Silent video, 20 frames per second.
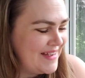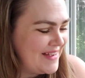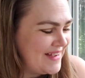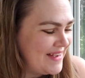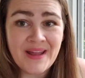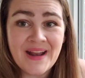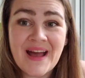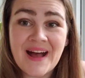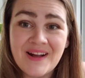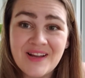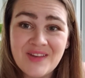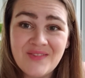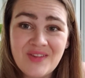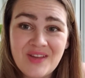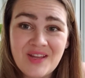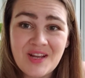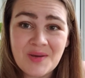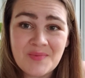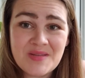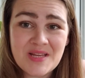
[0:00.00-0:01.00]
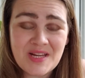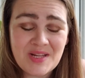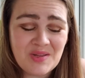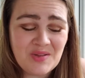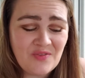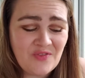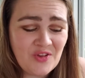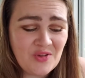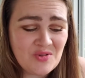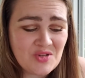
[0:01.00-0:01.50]
But I'll give you an update in
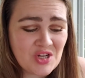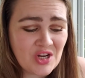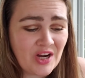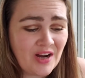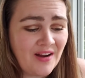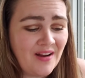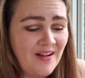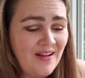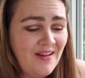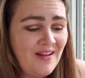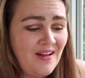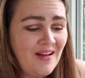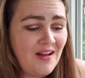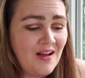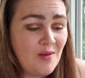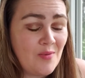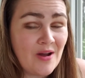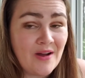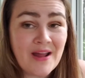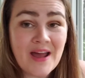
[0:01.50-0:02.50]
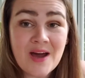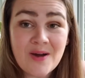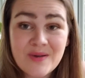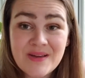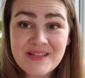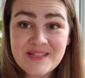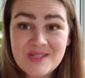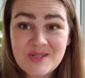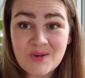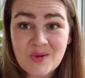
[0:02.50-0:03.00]
the future about how
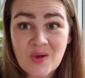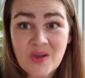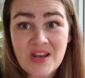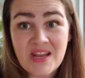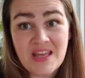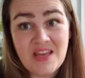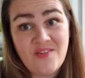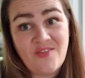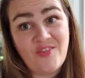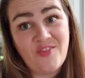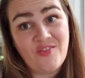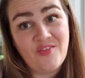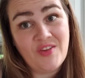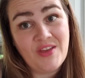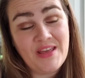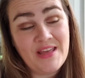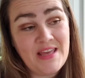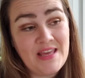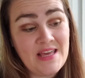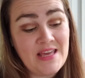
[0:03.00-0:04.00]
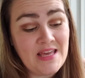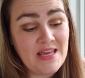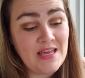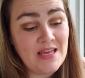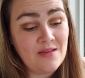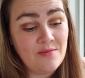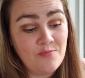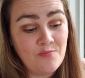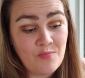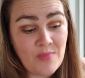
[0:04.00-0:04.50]
he's doing, if
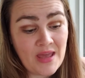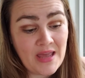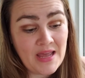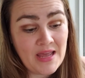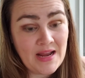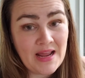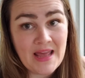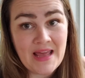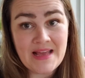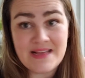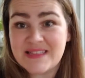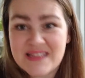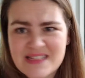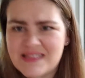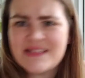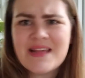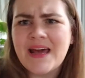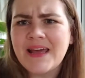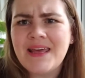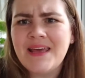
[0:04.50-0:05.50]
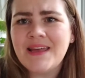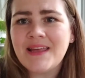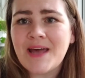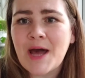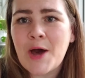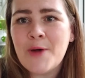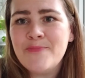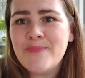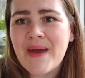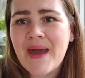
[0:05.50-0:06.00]
he made a second
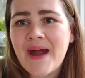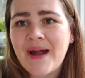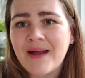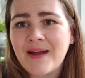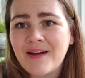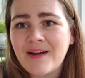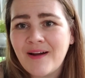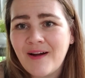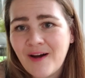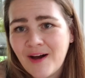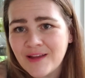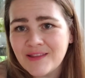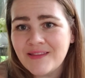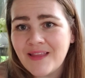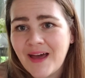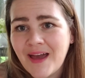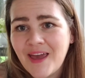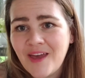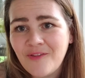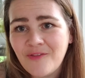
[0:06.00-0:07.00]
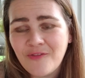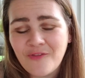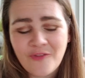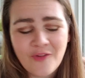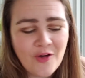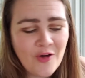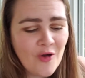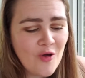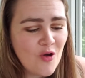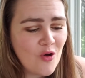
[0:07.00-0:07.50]
comeback on life
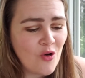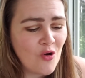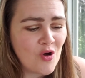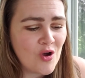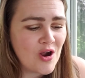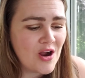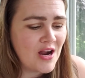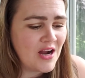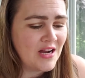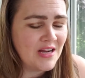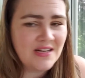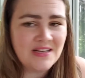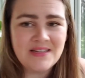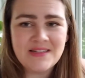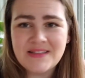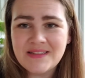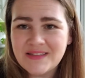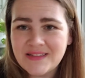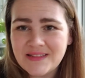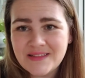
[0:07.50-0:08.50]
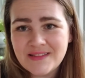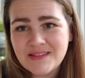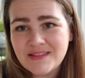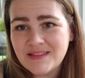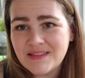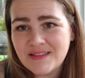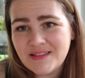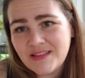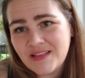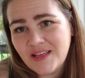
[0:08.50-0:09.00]
or
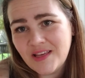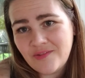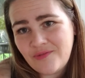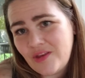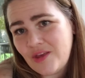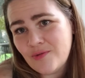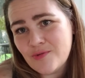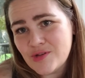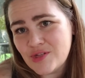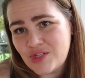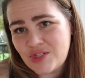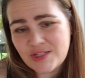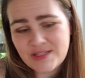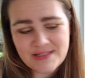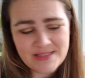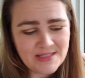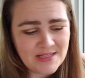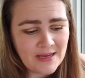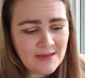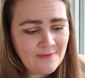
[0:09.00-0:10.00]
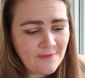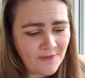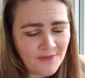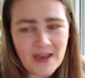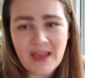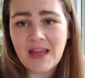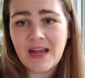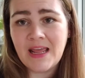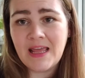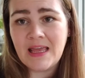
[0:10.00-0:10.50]
if he was just done
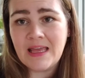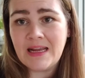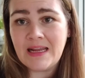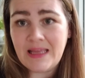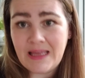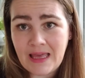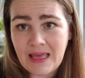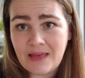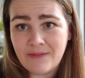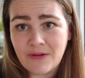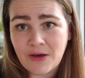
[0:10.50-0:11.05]
fighting and he gave